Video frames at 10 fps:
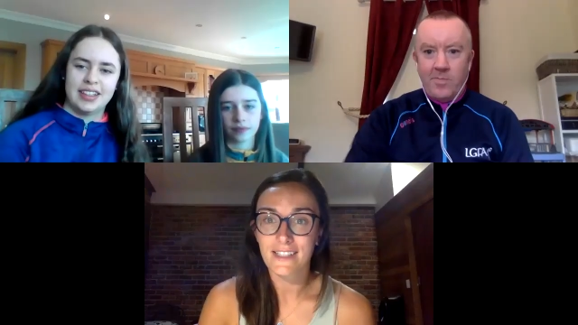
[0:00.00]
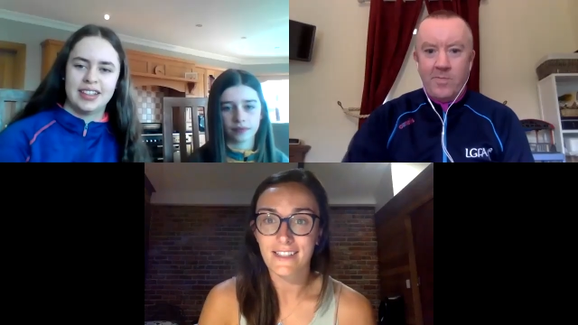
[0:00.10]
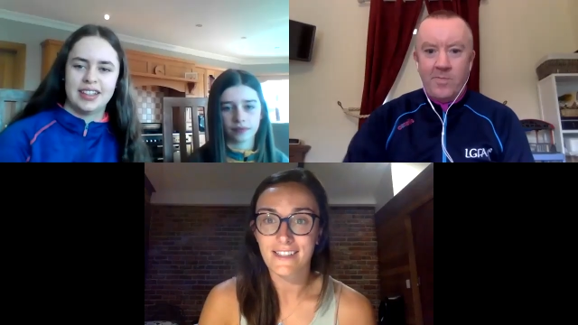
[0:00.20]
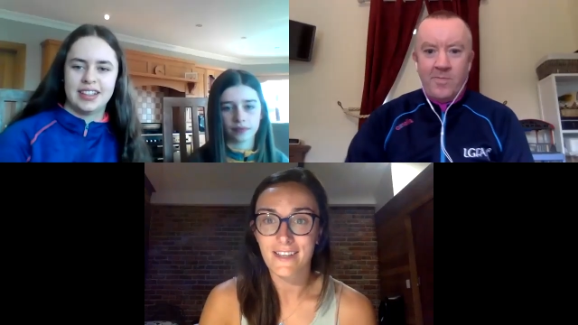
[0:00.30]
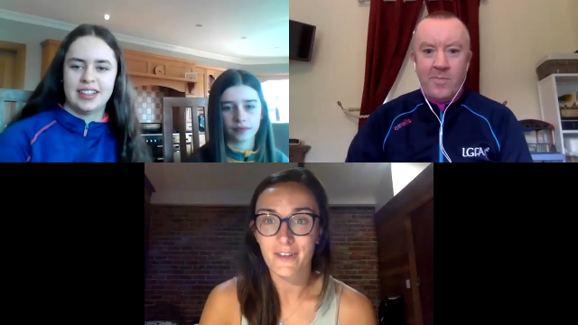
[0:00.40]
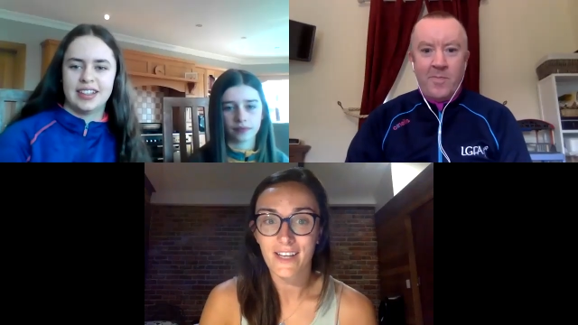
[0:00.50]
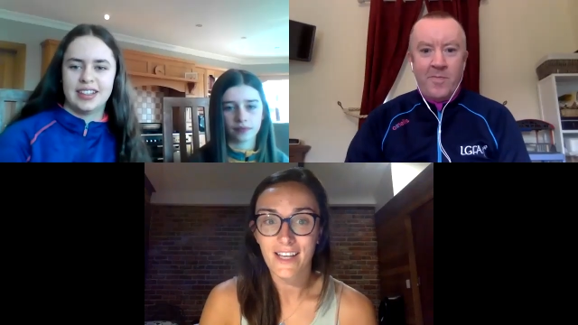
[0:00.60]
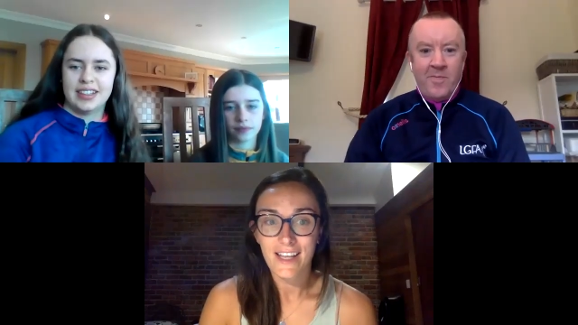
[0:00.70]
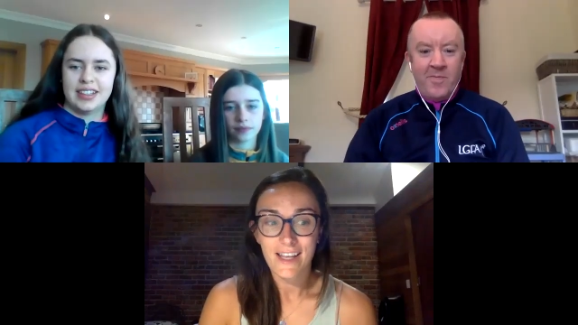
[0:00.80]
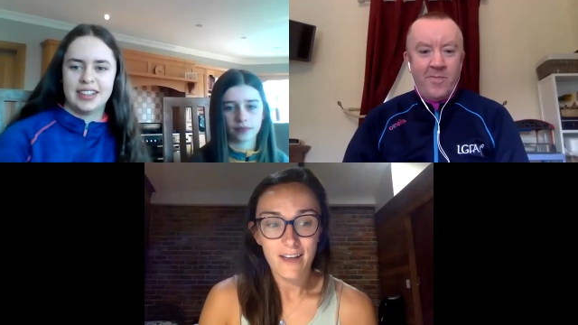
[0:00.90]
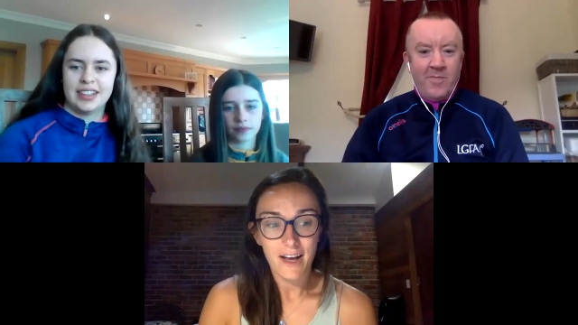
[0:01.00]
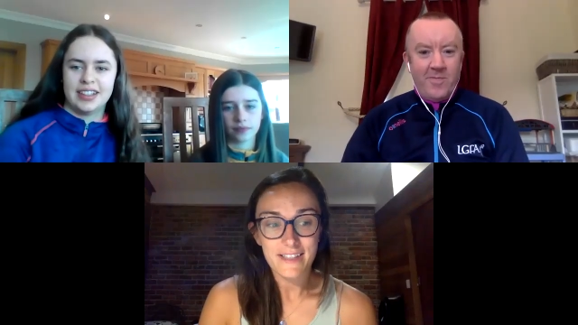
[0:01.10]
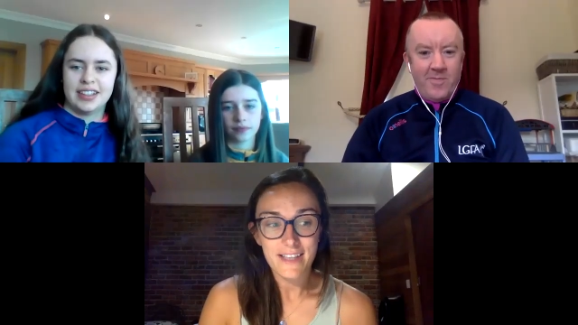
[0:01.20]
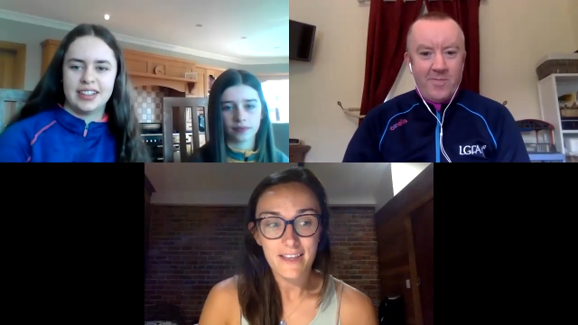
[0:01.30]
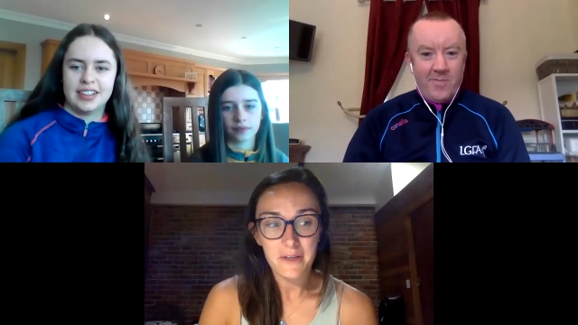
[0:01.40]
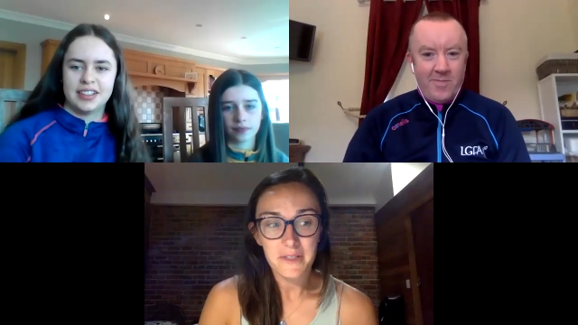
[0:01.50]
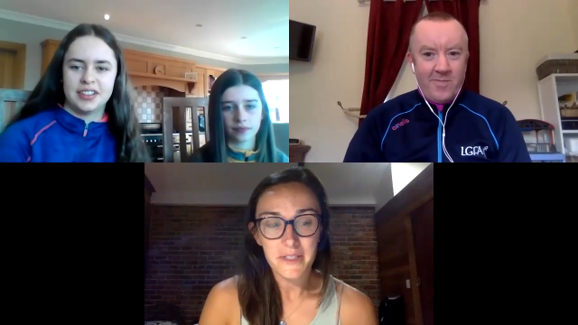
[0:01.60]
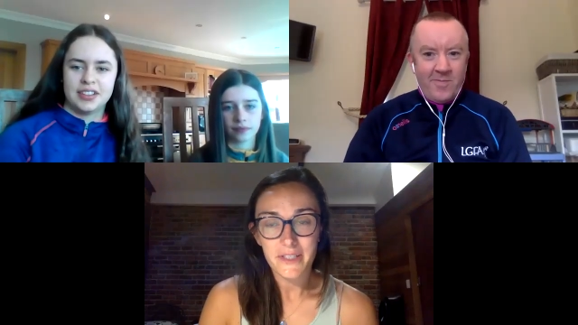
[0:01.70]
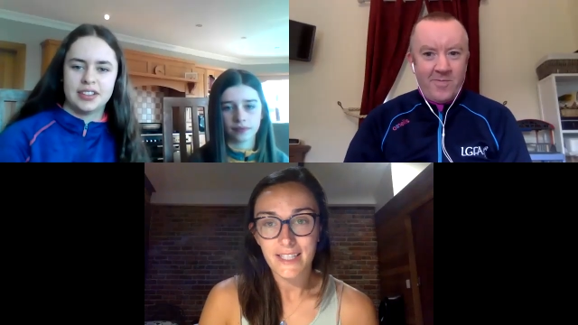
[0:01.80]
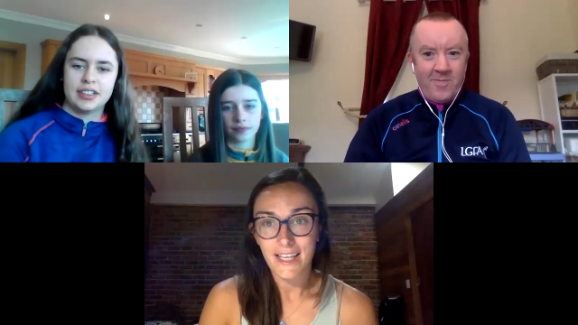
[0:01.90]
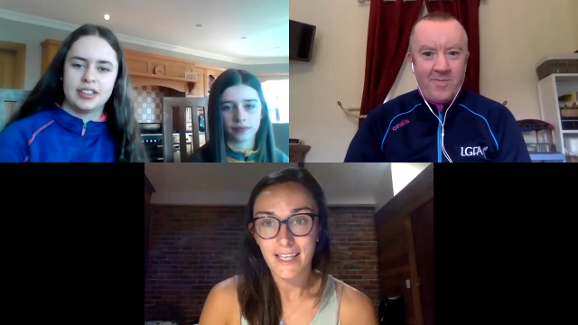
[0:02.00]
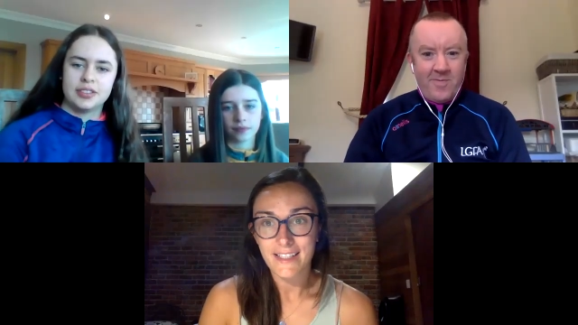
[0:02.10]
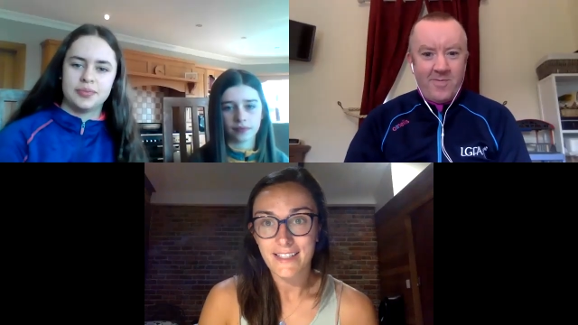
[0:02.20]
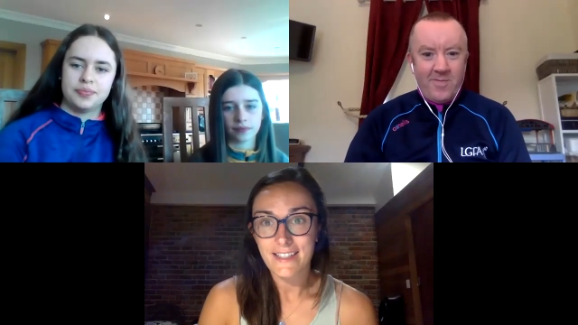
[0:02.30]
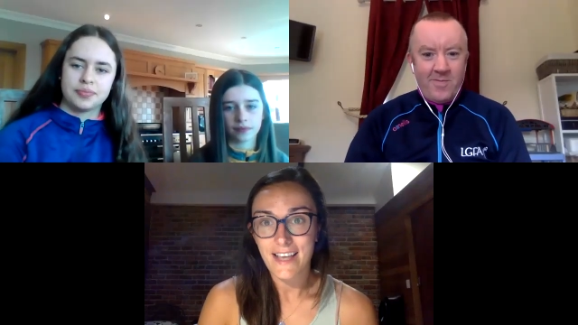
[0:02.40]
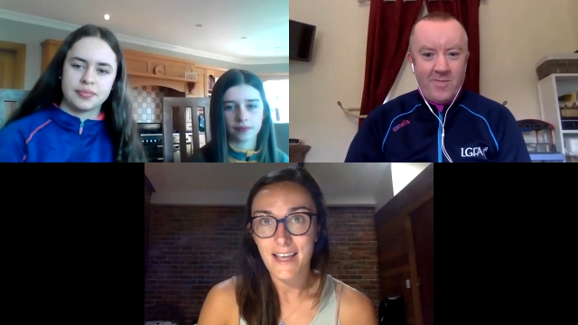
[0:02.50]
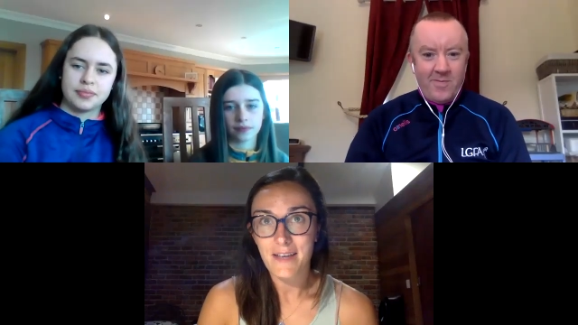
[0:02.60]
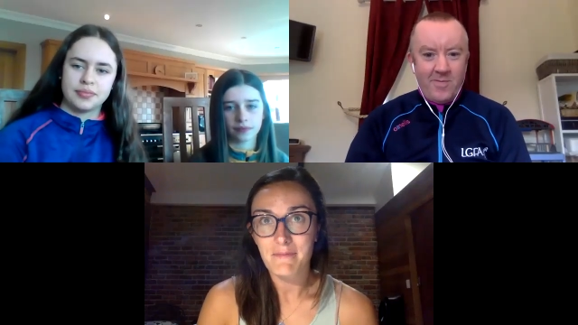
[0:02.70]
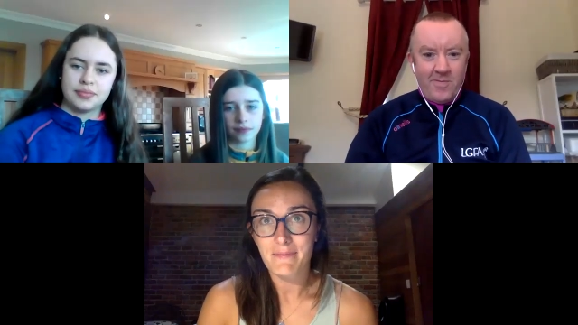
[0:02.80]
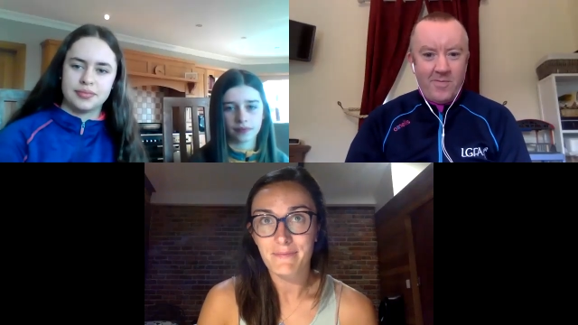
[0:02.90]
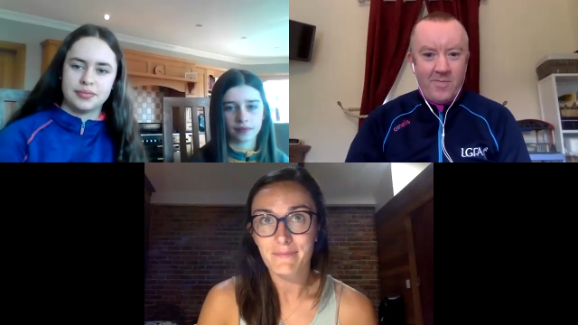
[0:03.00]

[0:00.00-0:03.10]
Speaker 1: to you. So I'd say those three things um,